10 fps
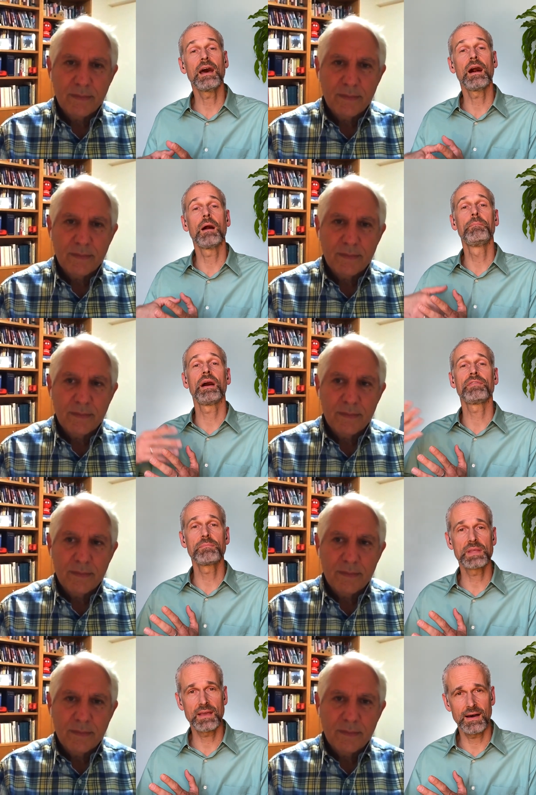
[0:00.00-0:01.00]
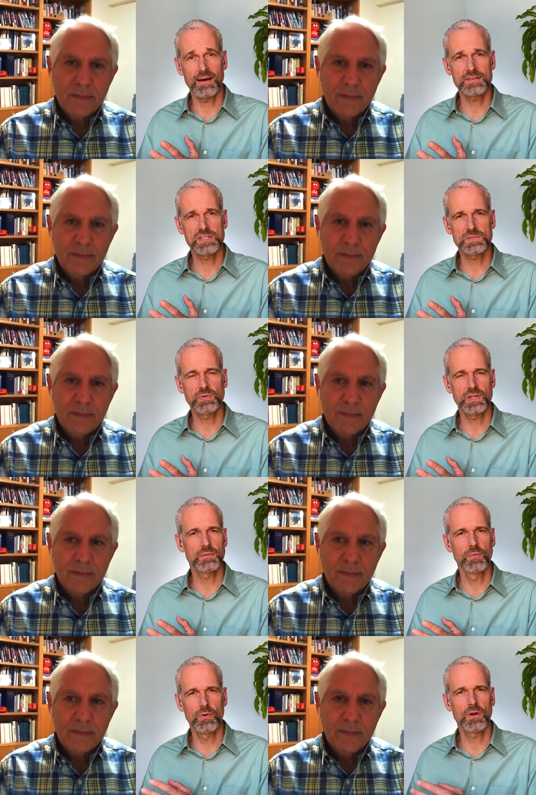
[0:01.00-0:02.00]
Speaker 1: above and beyond just
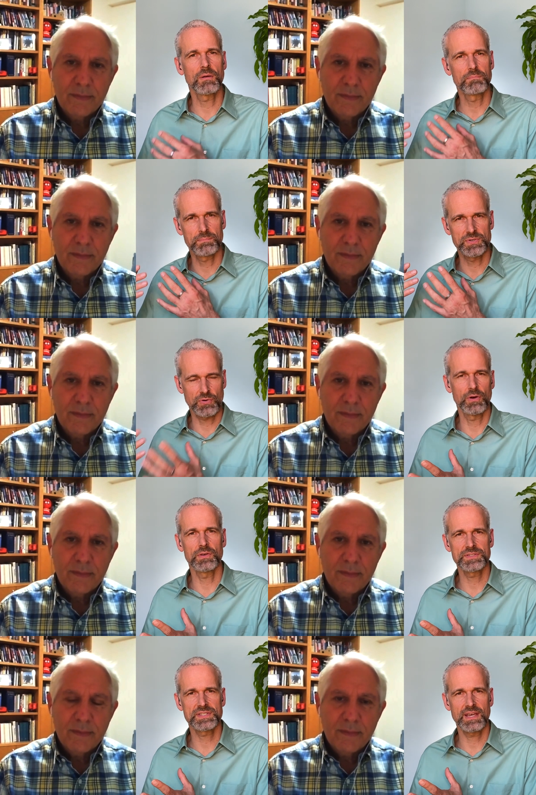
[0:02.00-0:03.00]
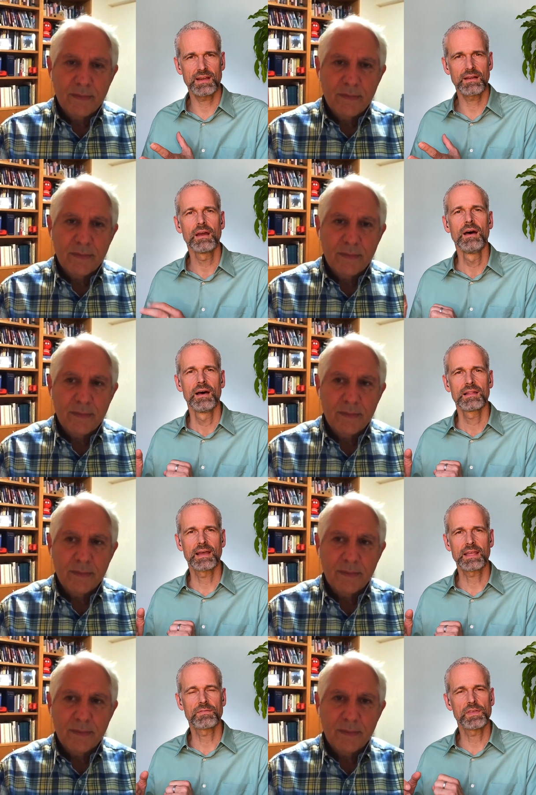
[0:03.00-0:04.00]
putting more patrols there?
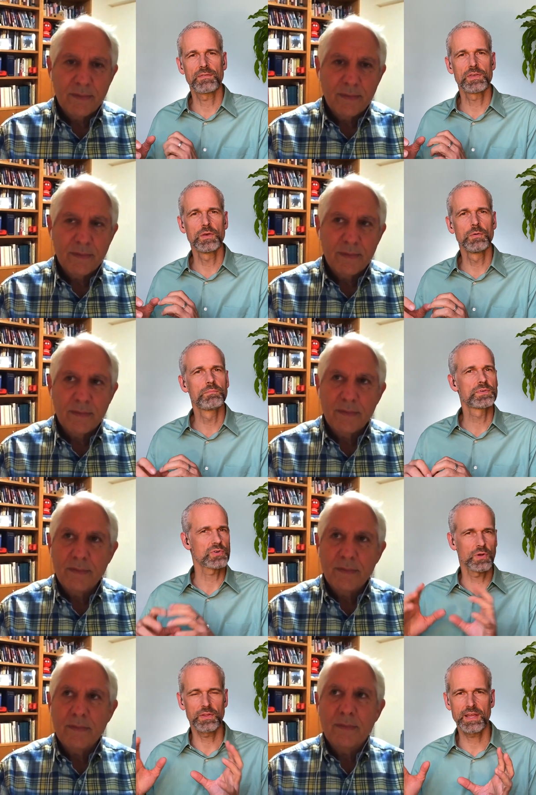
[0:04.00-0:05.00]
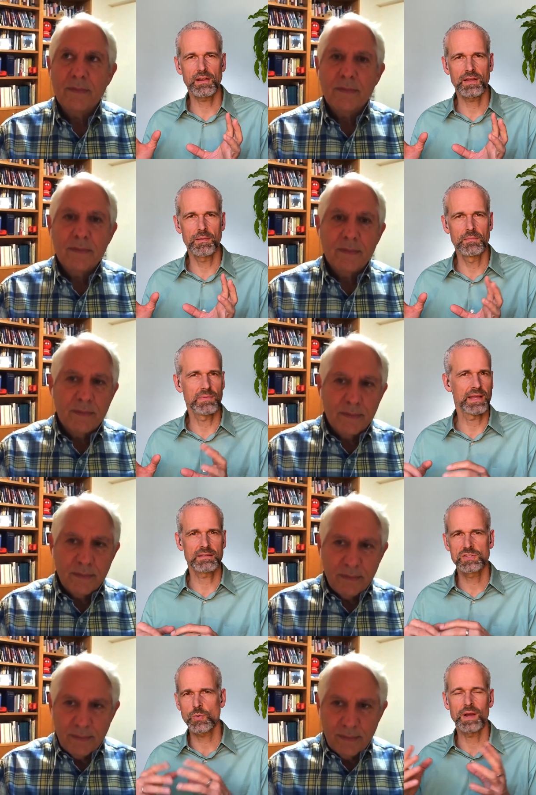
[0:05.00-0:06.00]
Like if you patrol the area
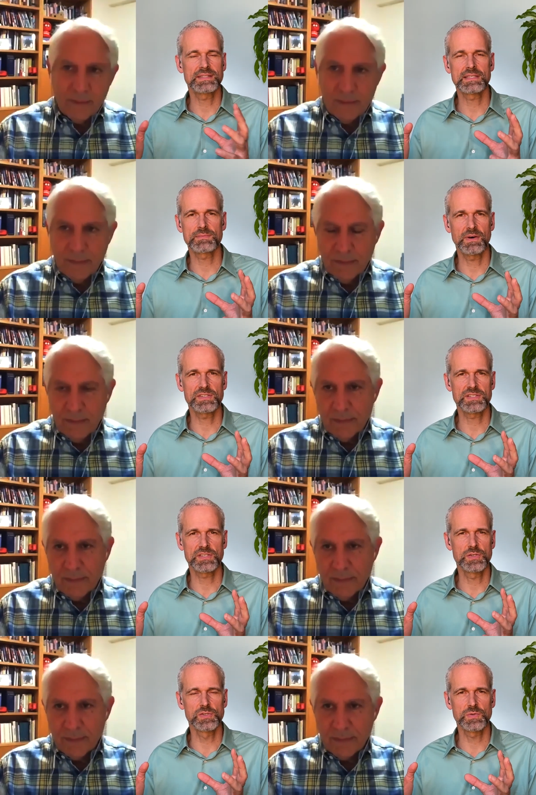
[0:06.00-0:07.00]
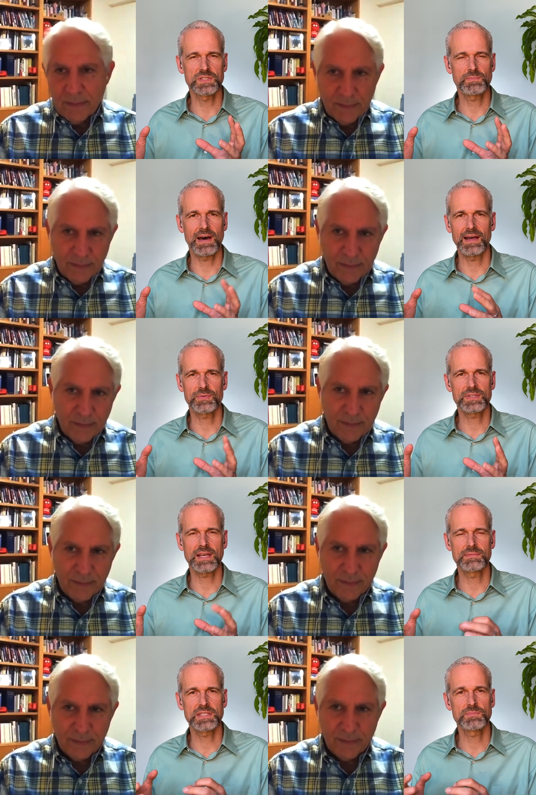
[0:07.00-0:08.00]
like twice as much as a usual spot, 3
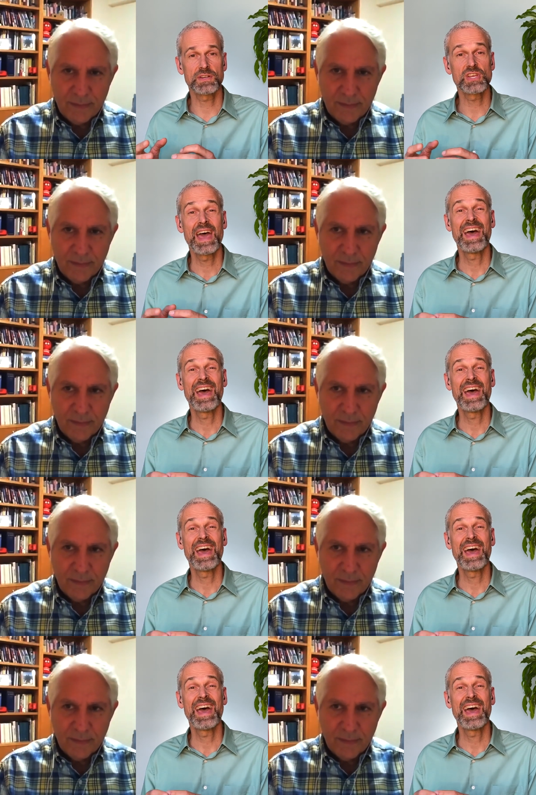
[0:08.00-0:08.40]
times as much,